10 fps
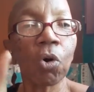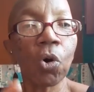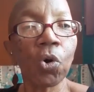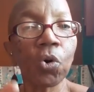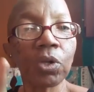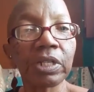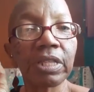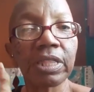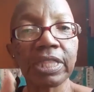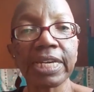old
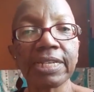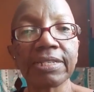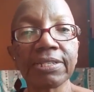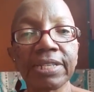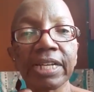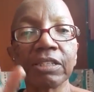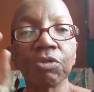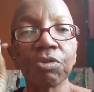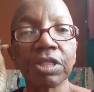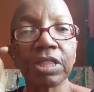things
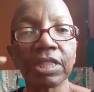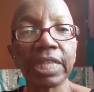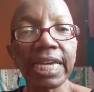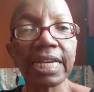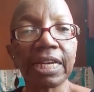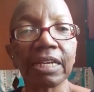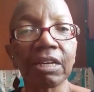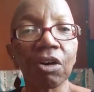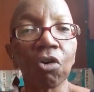that you think